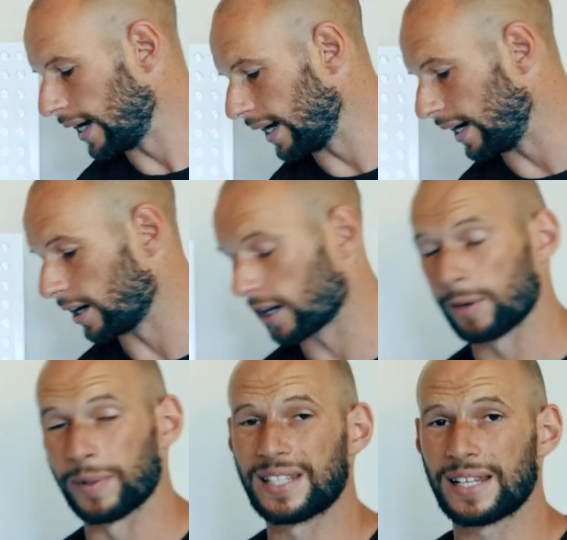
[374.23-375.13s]
I'm
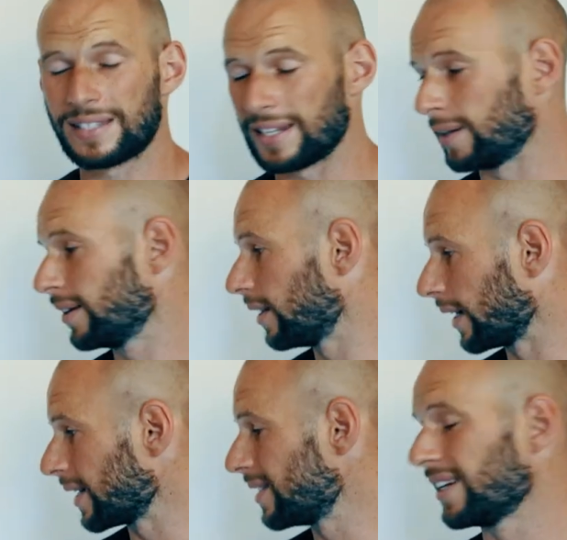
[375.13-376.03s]
gonna be testing,
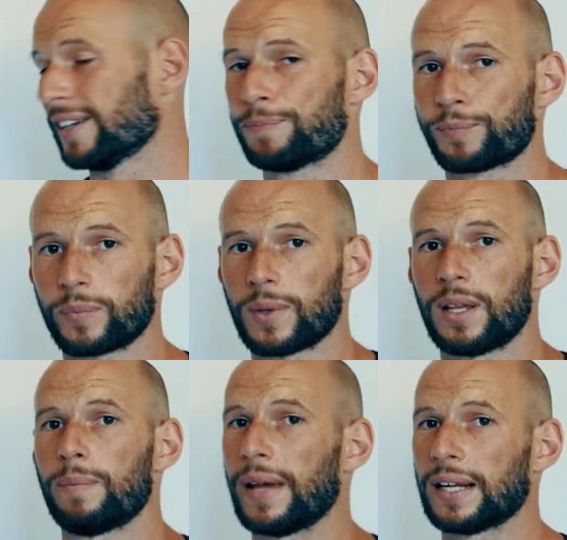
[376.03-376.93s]
like I said,
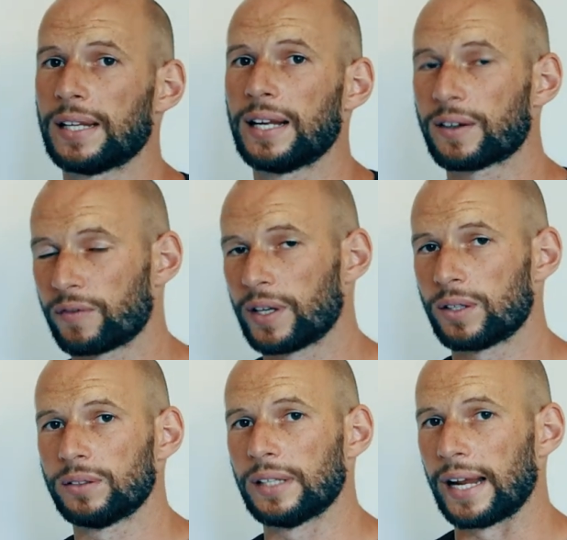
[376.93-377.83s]
magnetic
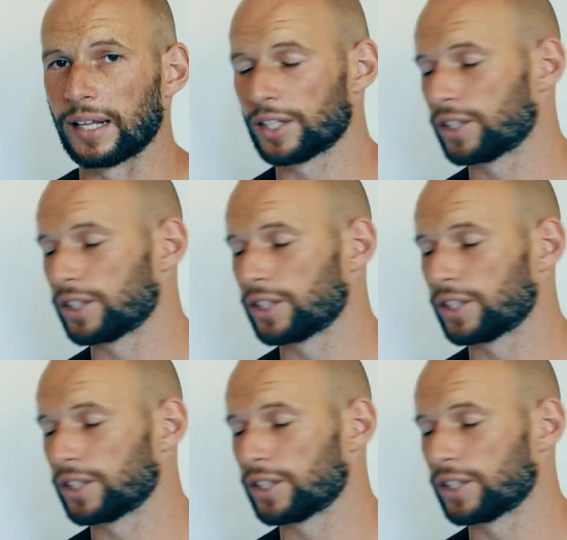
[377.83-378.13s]
field and